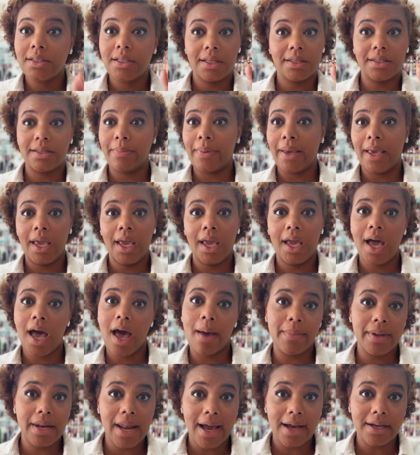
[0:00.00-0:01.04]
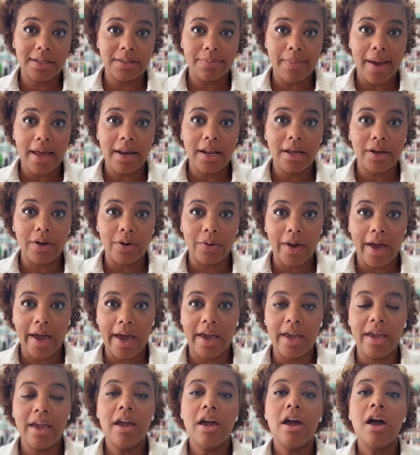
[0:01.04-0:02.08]
It's me. I'm an asthmatic,
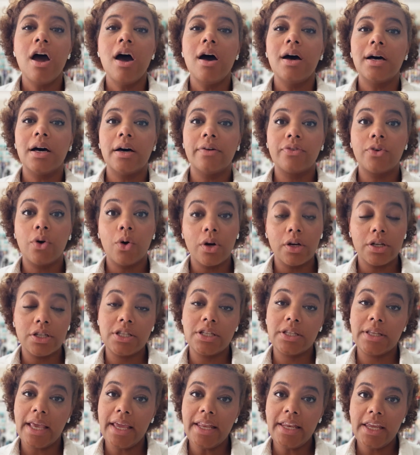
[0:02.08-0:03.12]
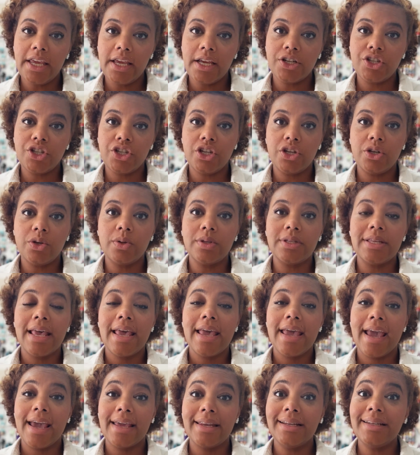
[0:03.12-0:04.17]
okay? Of course, skin issues,
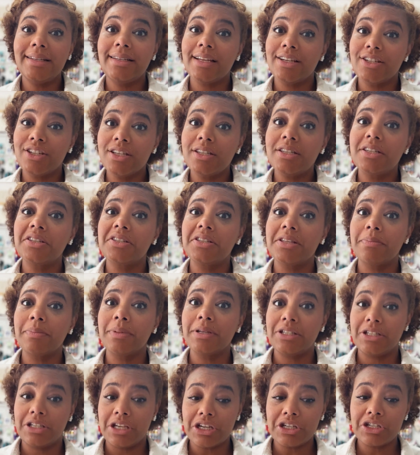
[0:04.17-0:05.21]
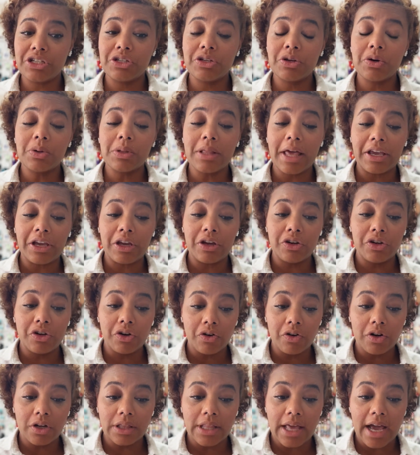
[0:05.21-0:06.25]
in addition to some additional like
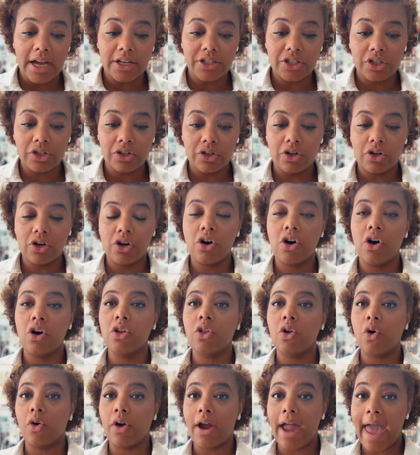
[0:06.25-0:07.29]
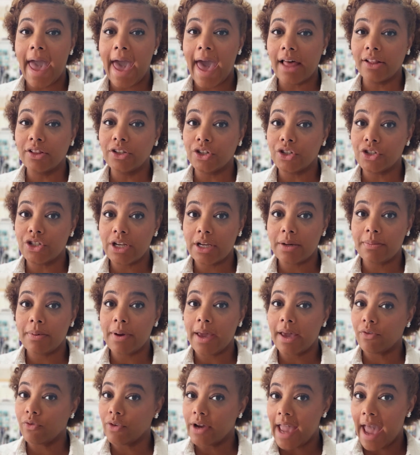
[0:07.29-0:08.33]
neurological or allergic
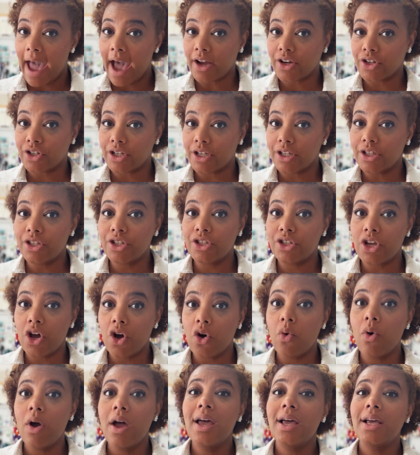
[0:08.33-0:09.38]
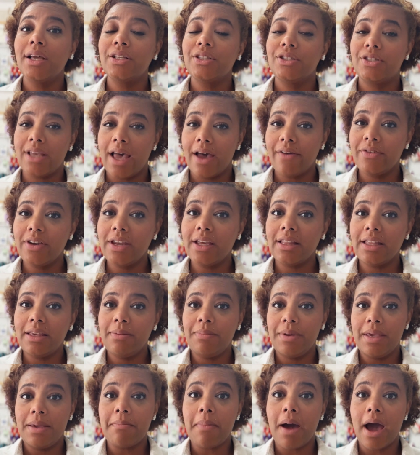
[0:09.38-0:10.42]
reactions. So definitely
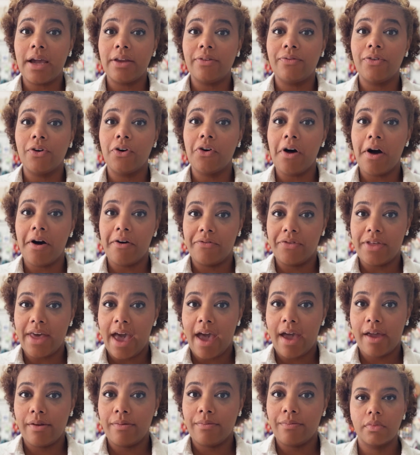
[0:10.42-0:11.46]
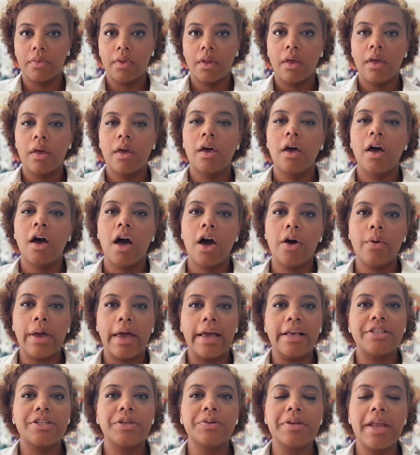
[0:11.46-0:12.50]
be mindful of that.
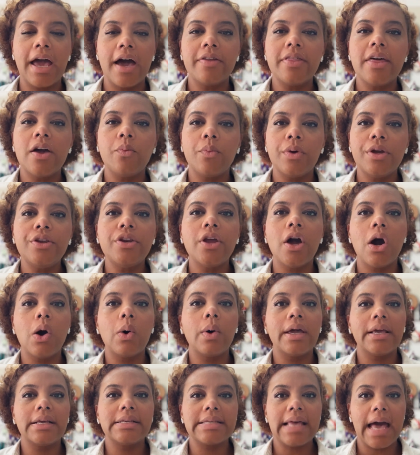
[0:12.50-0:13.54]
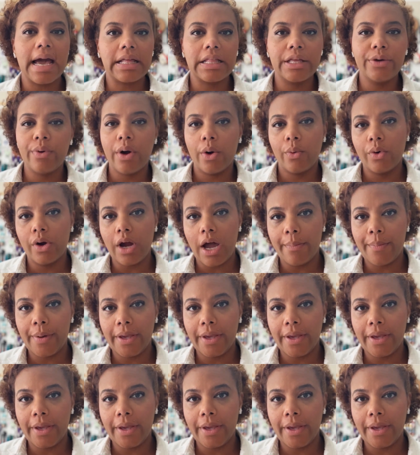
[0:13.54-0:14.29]
Okay, so now that we know exactly what we're up